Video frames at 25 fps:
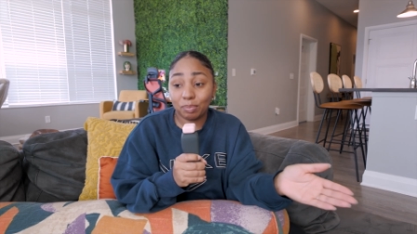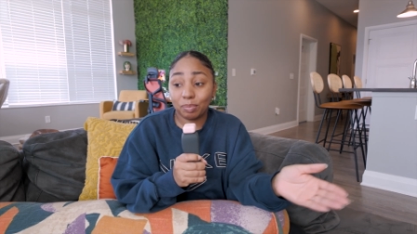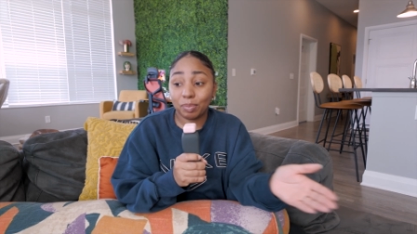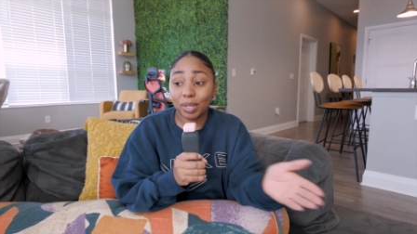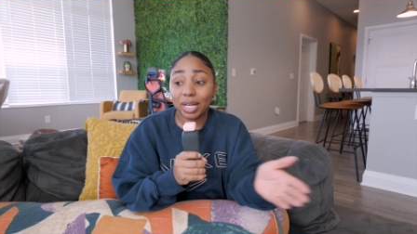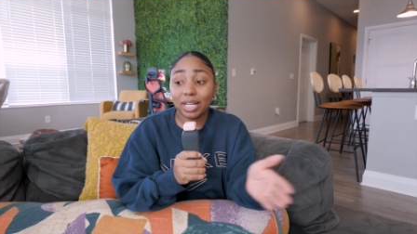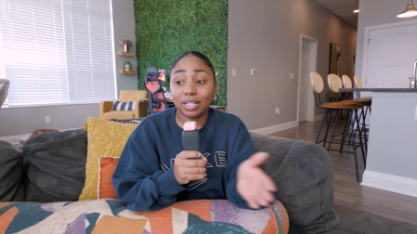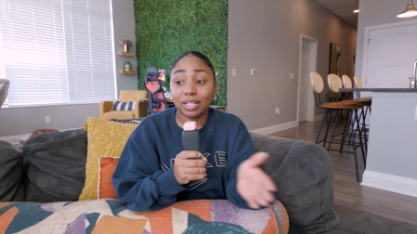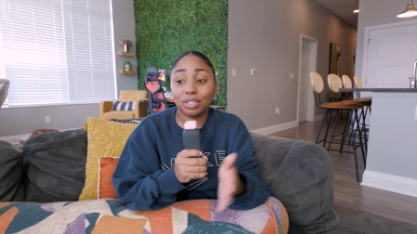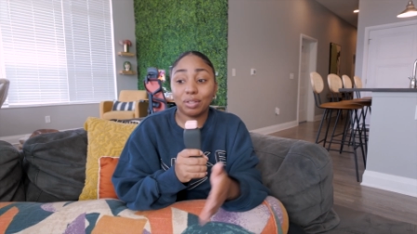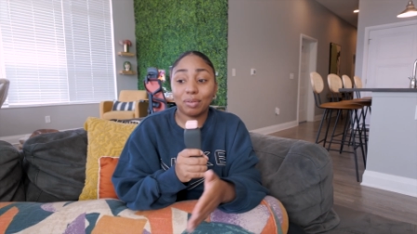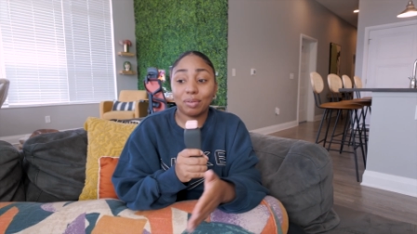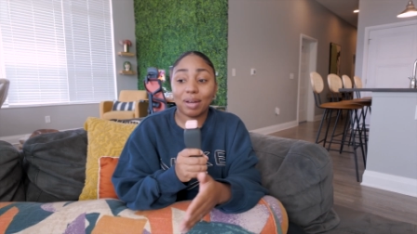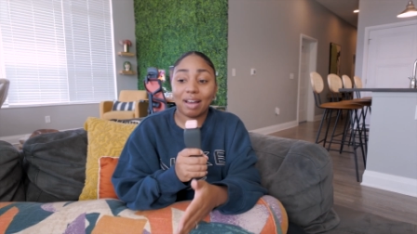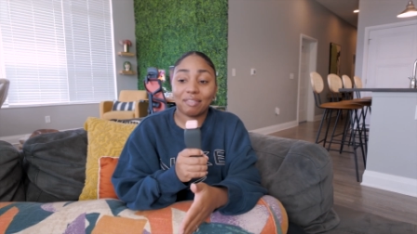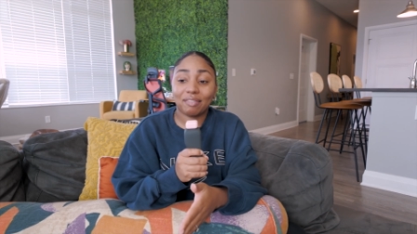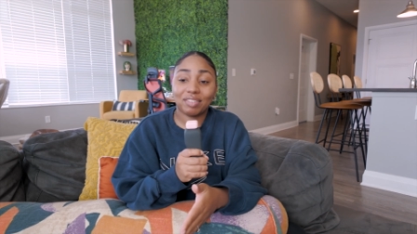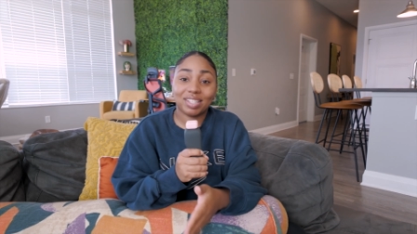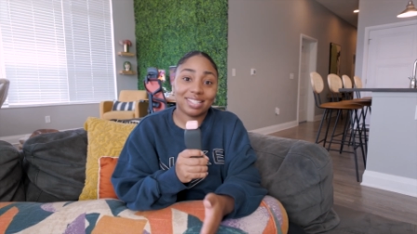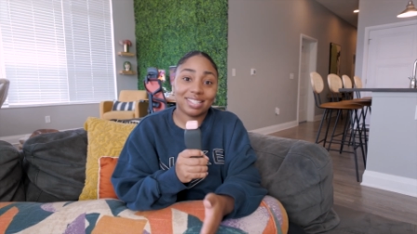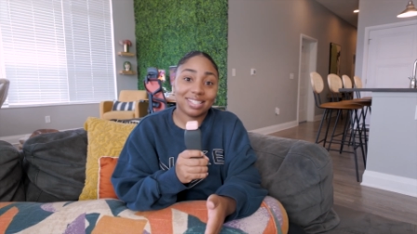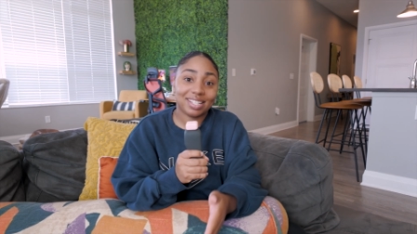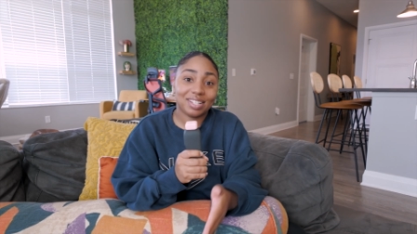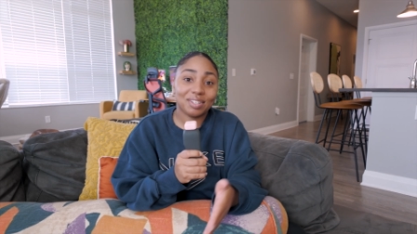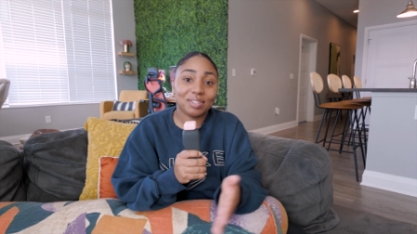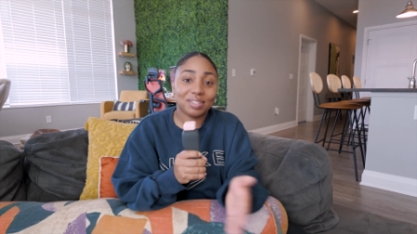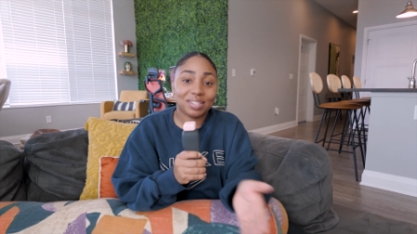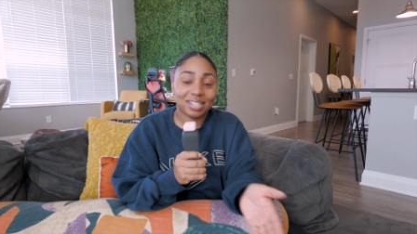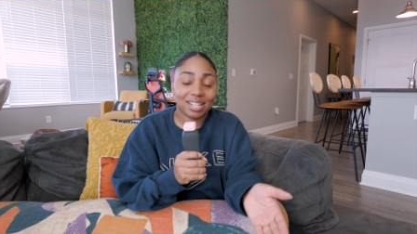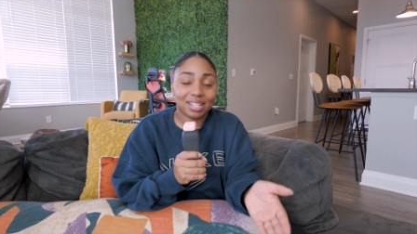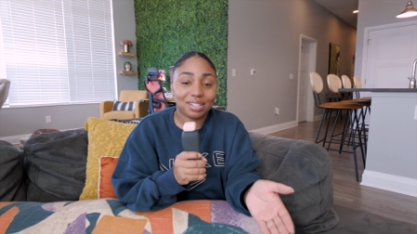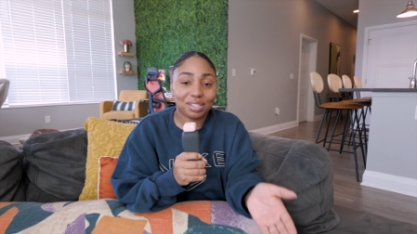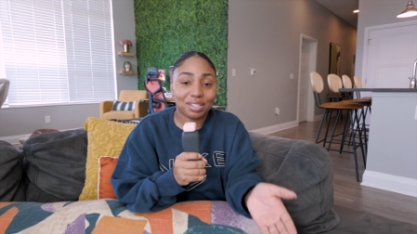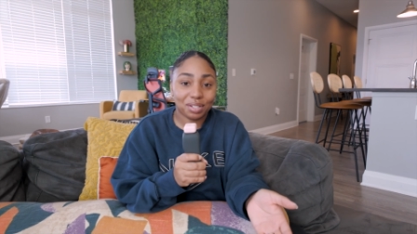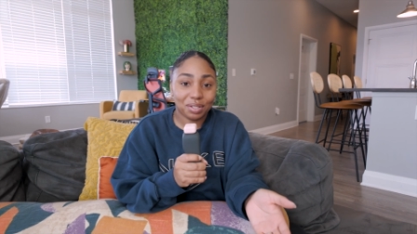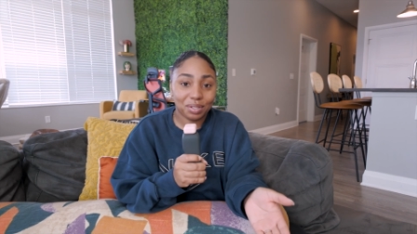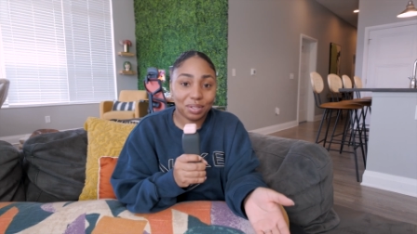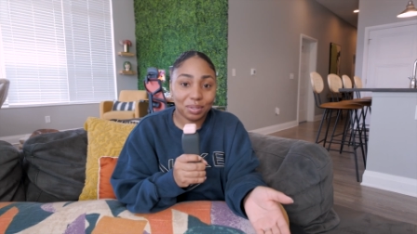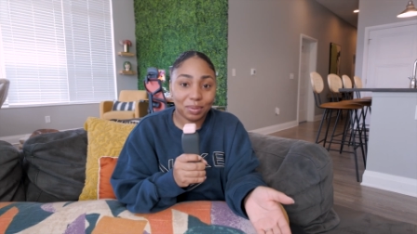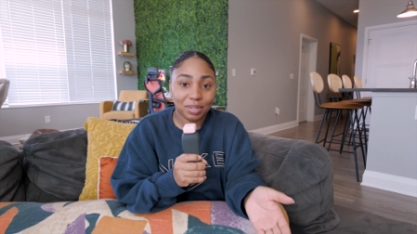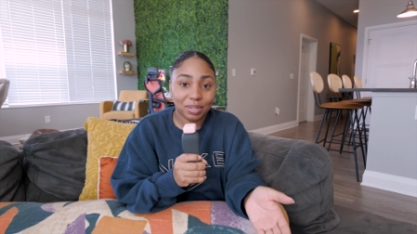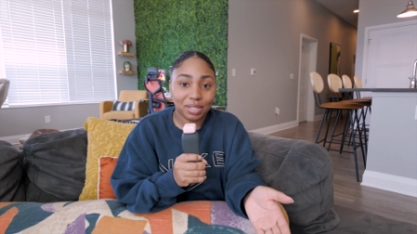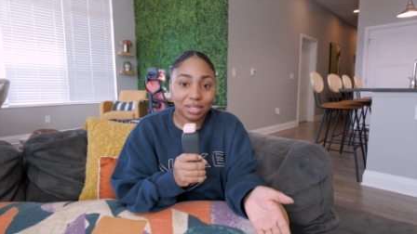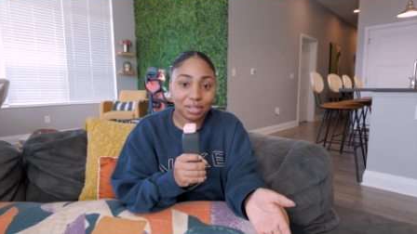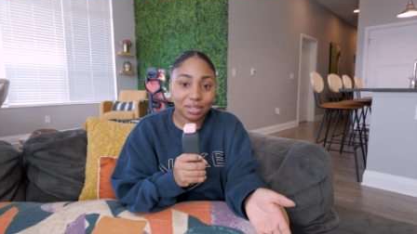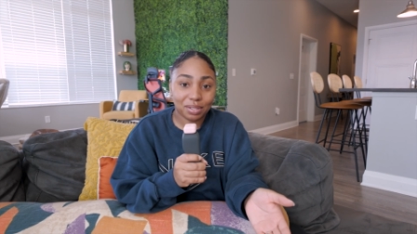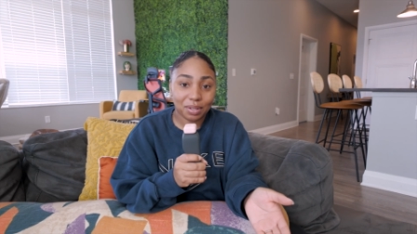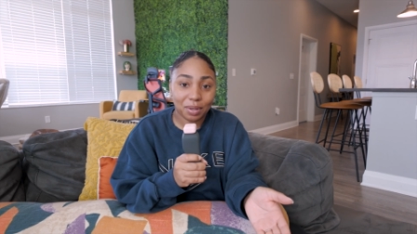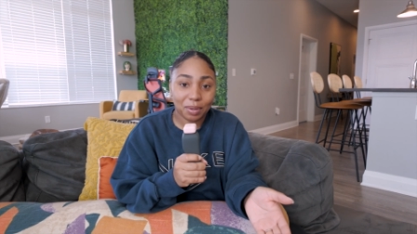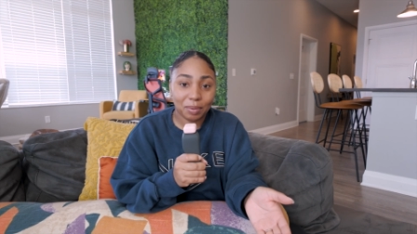but you have the skill set to do it
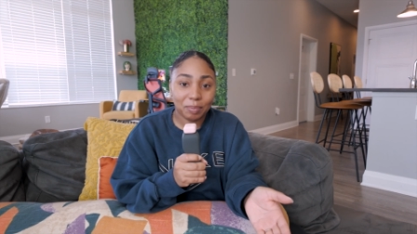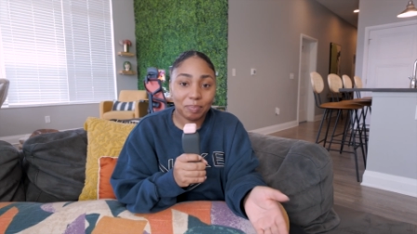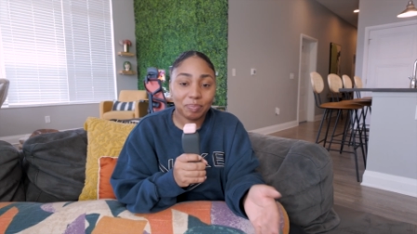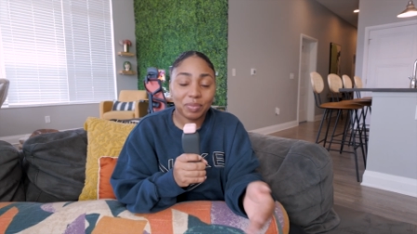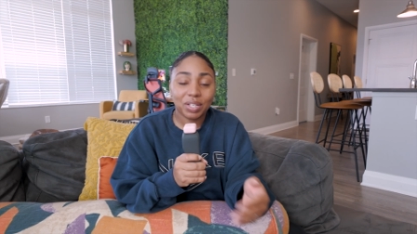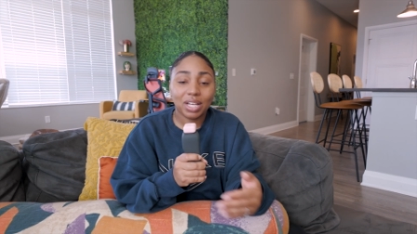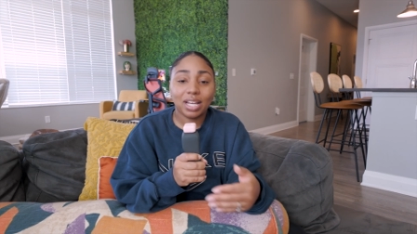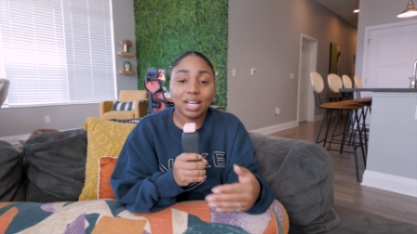so